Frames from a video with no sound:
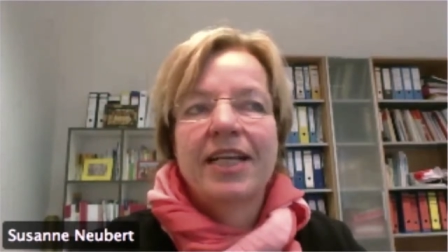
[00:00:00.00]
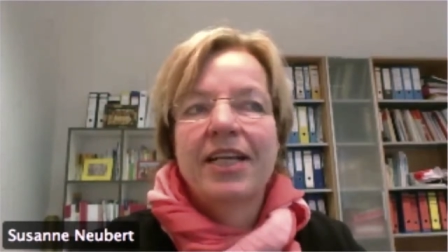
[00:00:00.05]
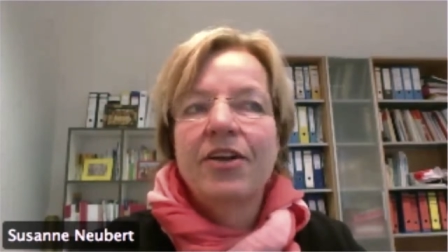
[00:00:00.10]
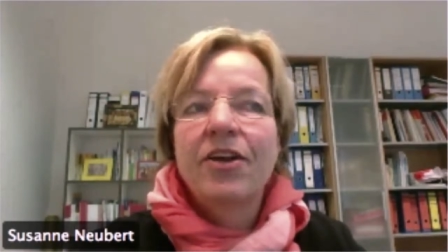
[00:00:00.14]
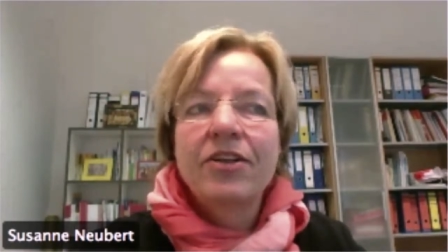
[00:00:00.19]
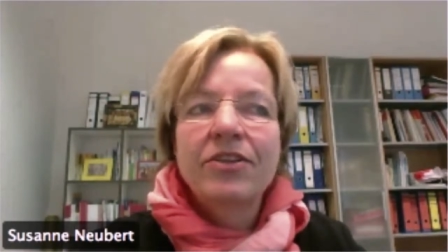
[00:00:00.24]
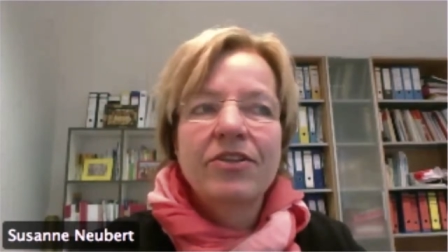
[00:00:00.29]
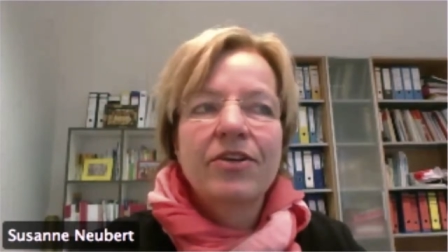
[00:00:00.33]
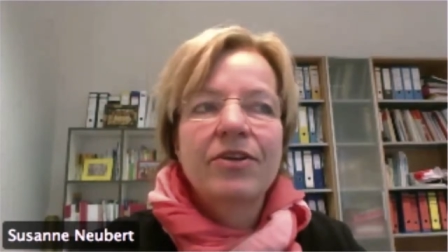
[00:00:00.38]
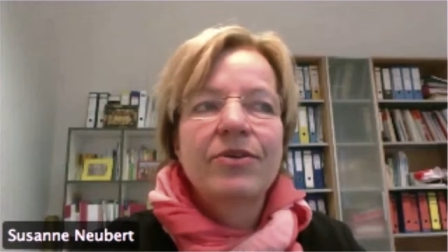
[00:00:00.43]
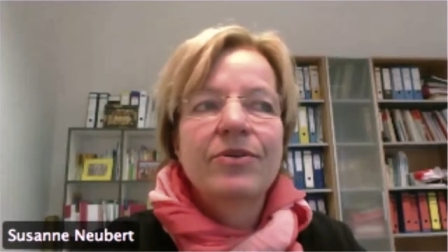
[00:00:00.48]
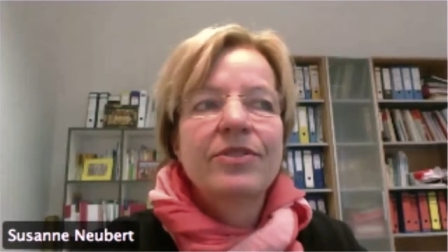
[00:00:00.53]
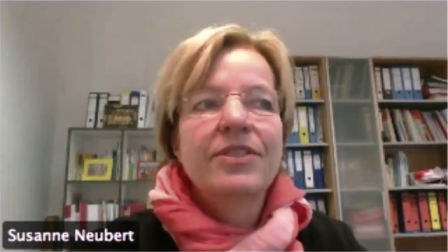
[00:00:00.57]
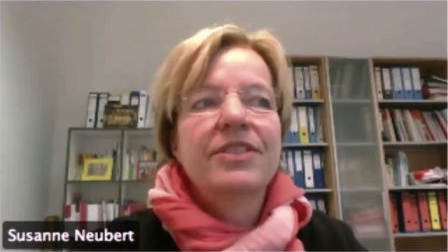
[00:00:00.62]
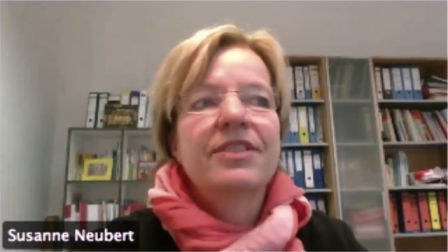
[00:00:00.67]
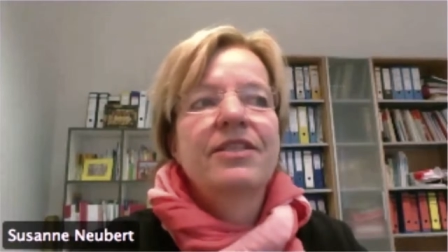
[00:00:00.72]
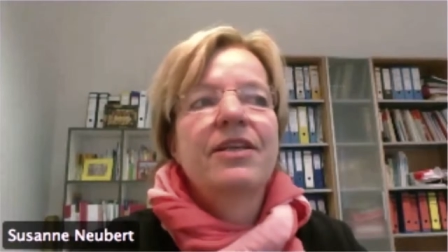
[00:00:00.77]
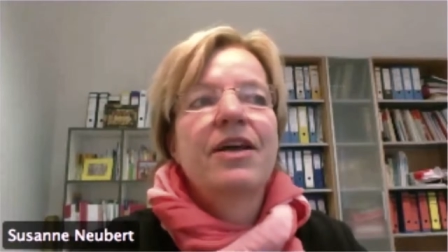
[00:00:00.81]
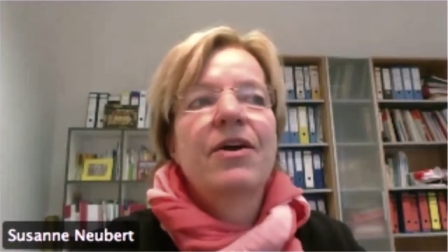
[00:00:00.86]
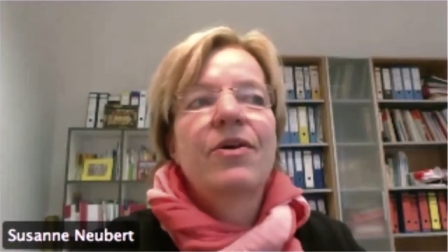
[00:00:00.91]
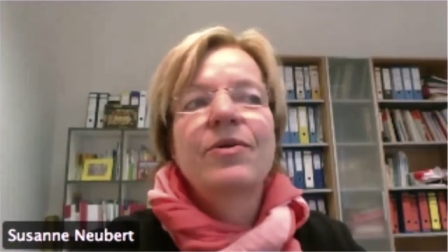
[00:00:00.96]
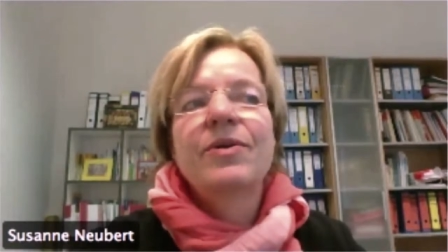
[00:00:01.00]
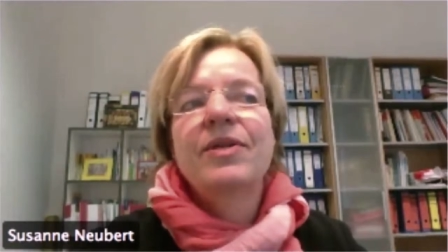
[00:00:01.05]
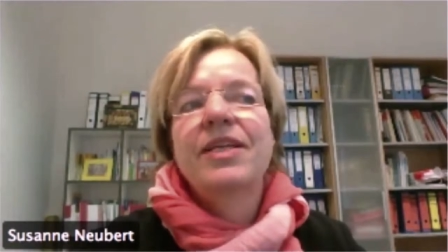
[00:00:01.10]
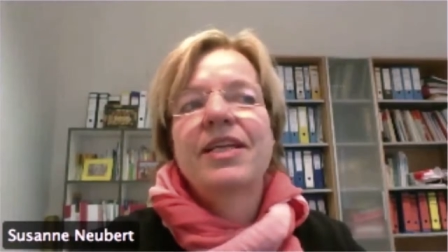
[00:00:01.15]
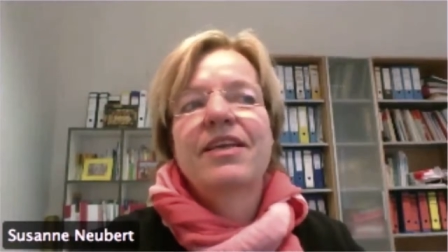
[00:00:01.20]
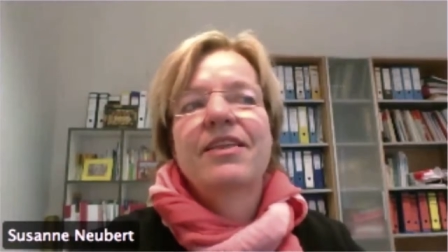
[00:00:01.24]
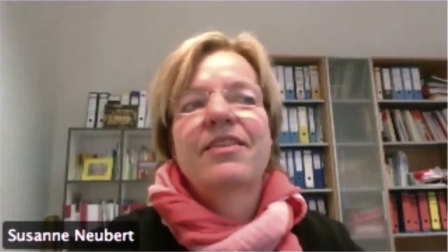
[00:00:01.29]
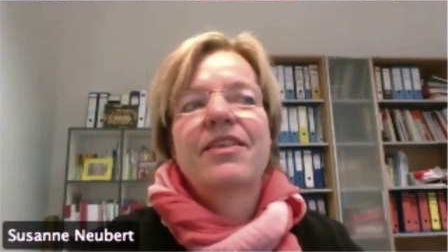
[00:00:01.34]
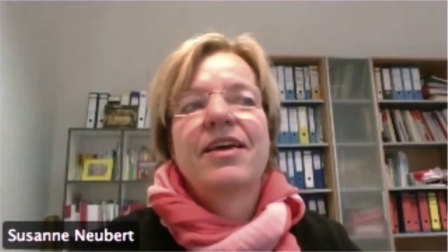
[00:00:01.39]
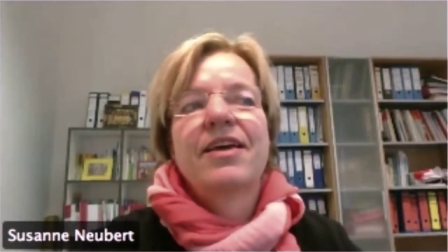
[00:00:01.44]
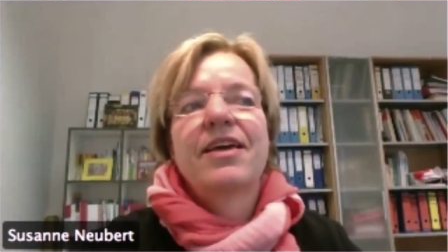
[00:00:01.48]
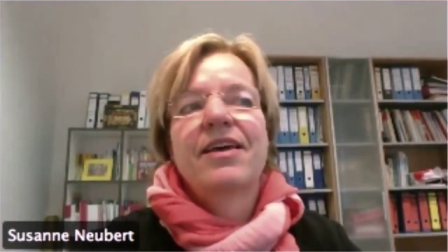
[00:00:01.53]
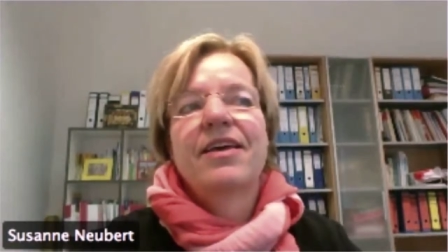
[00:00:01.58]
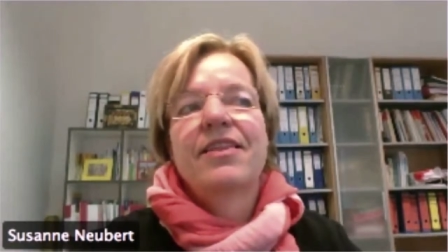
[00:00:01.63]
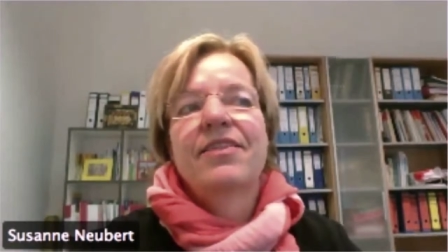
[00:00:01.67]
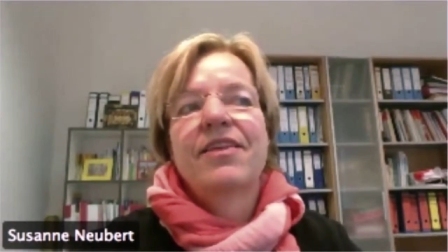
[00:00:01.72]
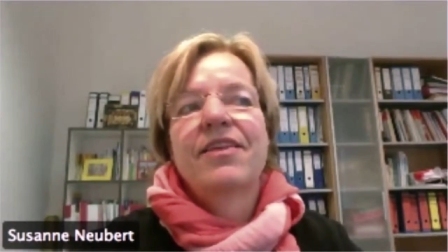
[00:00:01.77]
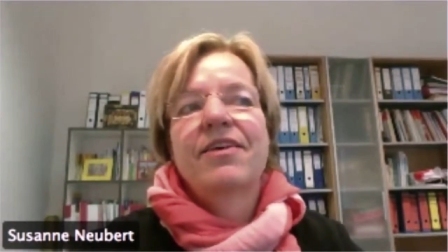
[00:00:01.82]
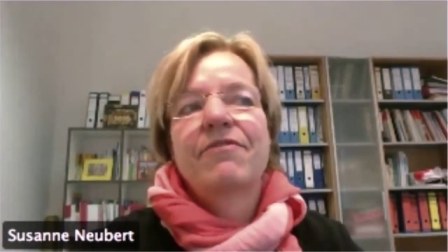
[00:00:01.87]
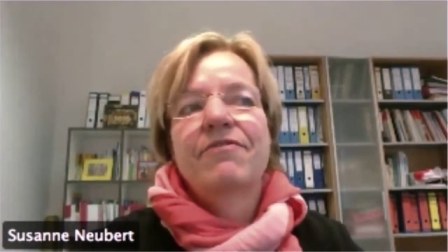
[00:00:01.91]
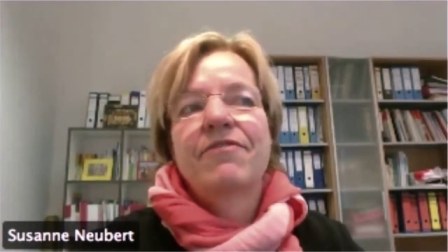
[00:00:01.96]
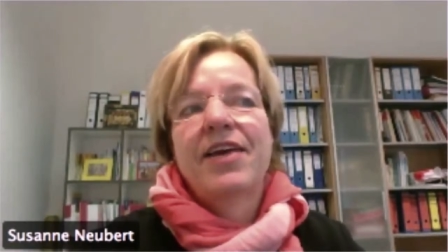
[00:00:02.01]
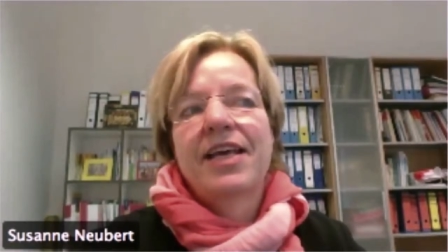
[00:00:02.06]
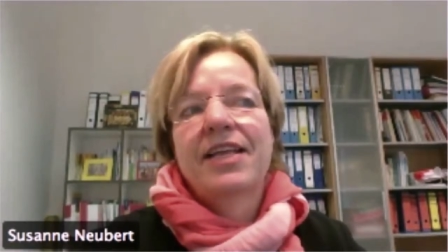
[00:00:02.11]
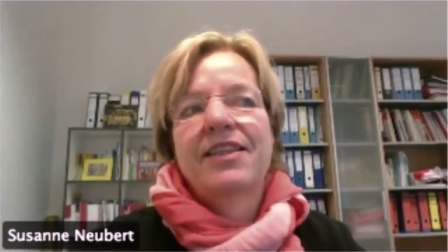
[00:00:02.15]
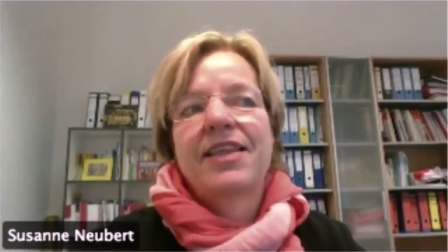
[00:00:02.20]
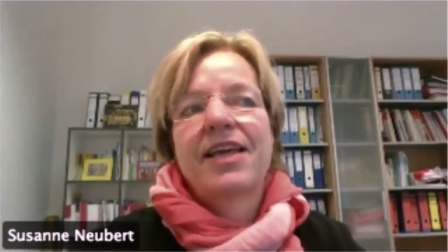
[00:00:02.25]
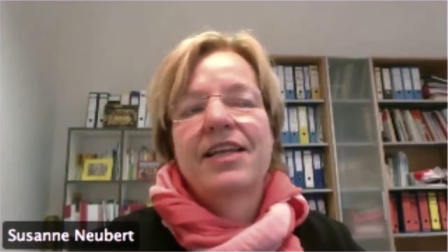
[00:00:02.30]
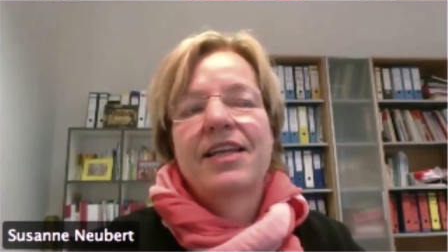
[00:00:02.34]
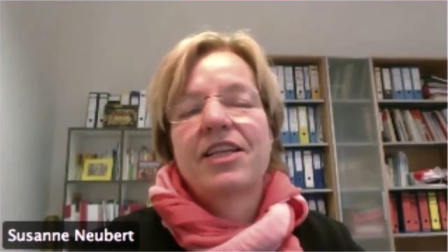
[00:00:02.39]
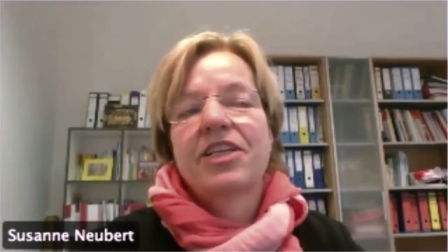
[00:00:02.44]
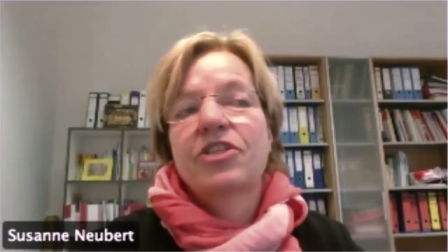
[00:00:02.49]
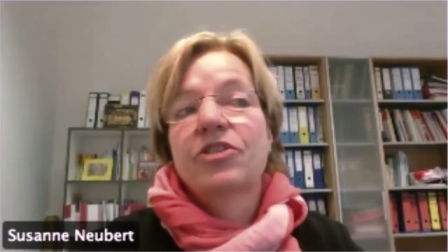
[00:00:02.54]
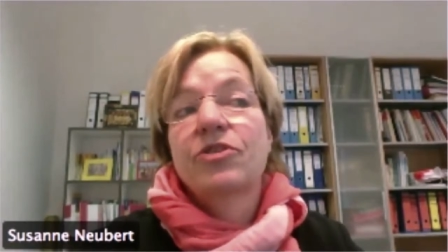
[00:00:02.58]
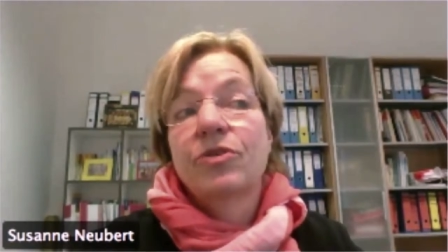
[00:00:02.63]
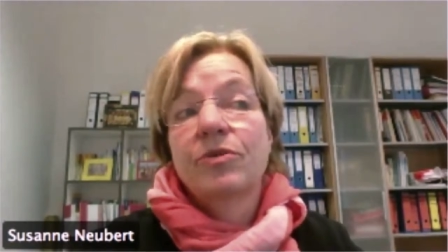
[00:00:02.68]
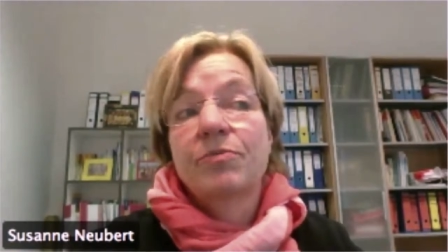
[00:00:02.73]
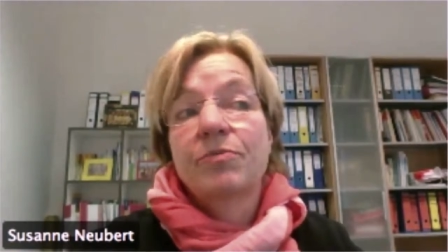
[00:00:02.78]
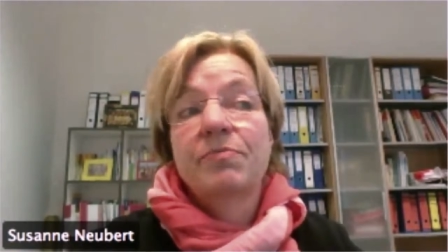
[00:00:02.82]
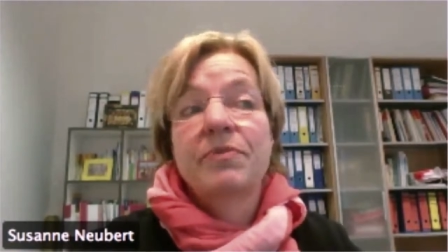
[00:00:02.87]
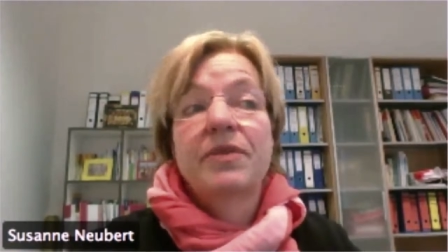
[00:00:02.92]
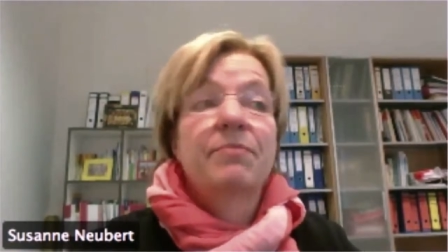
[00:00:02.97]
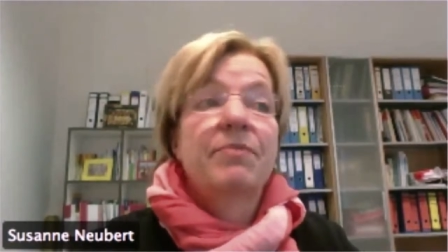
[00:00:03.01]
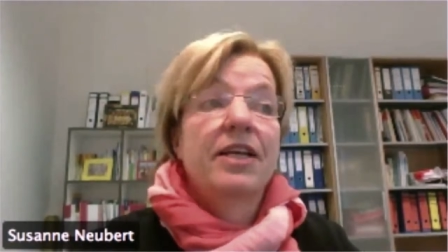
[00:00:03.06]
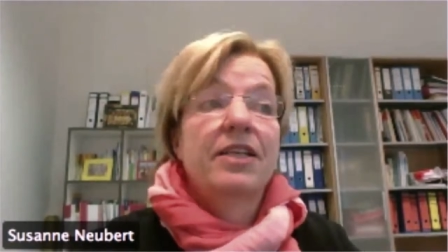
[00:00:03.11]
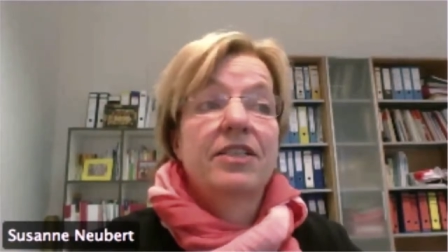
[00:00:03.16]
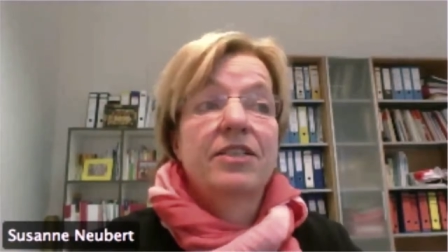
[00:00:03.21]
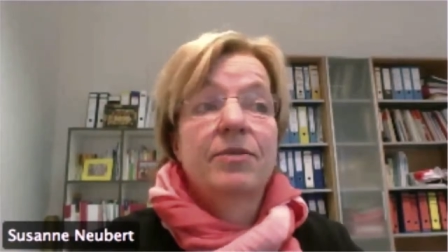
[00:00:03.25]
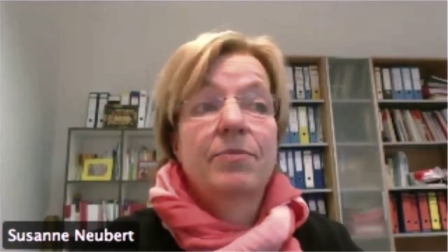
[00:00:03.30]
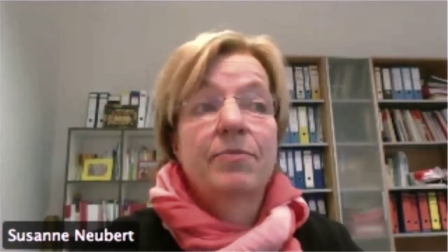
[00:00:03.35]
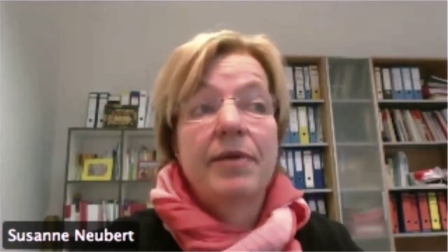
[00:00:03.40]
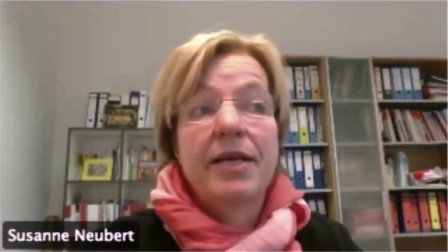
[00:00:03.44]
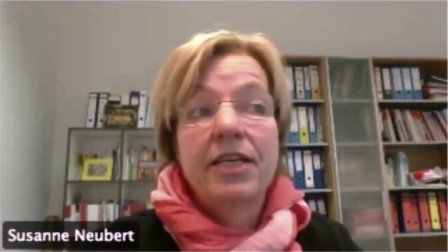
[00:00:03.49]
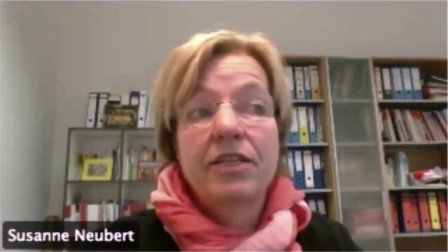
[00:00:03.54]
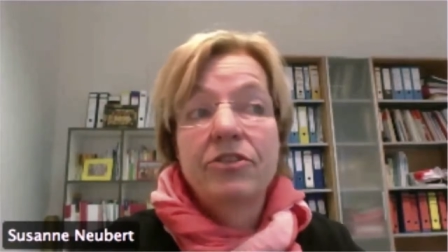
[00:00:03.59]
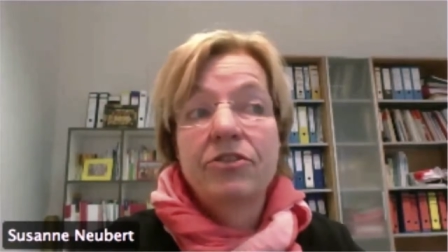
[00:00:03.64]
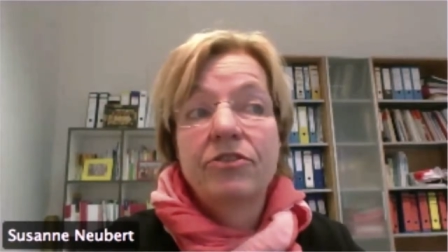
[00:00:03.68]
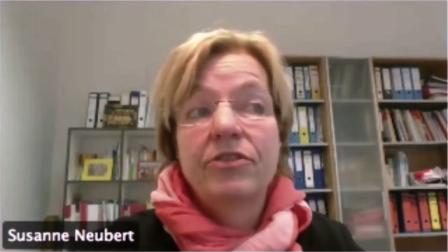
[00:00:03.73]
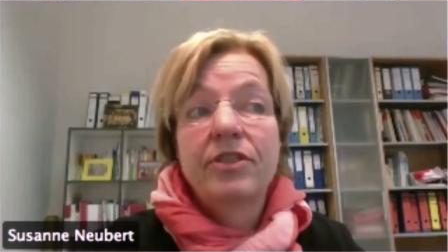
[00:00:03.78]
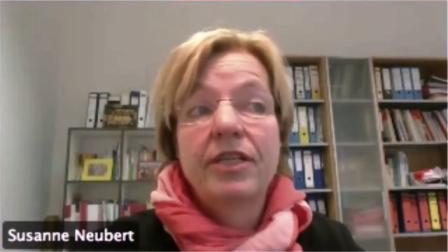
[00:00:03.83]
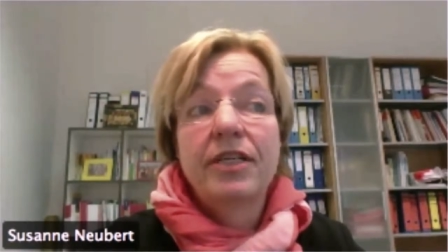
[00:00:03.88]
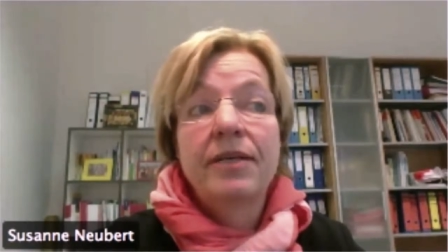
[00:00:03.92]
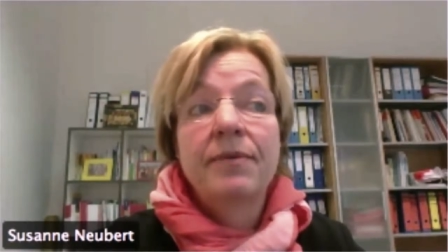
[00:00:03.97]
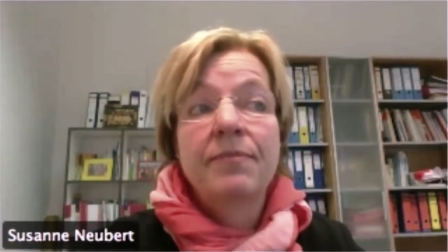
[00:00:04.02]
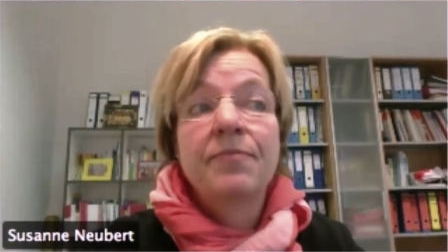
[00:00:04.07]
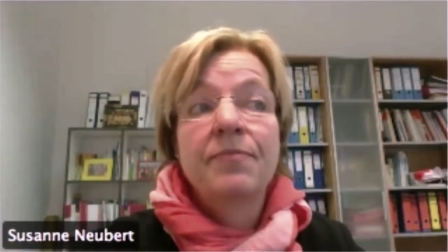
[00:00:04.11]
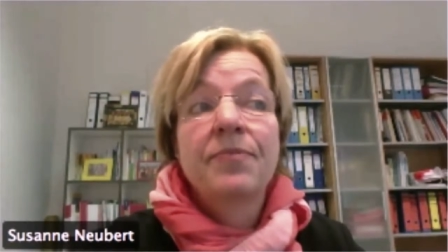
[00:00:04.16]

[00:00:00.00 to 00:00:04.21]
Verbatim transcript: and not only the fact that it should be participatory